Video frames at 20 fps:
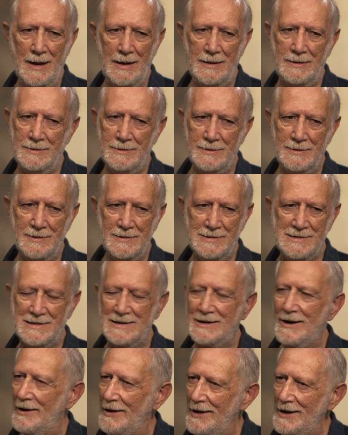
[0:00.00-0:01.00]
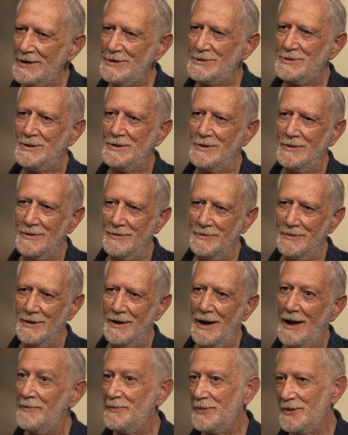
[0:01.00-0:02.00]
Not strange, you know, but
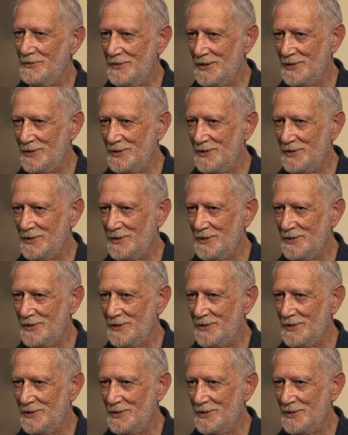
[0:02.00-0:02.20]
happy